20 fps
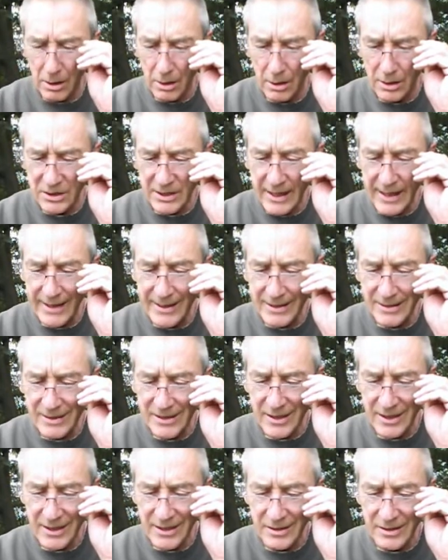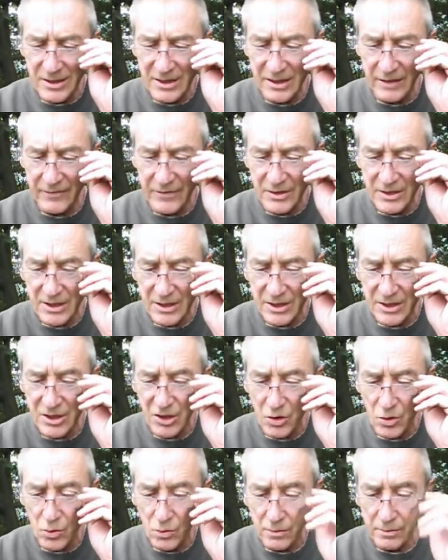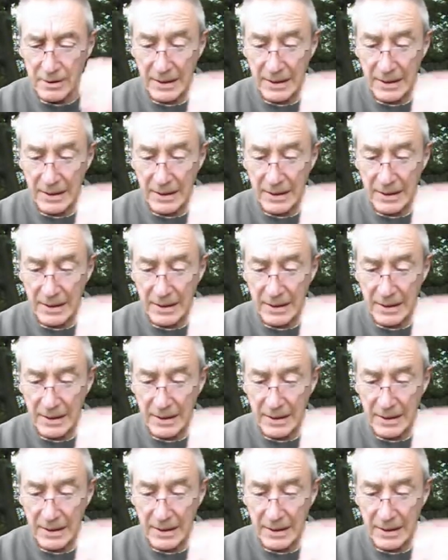is 1872.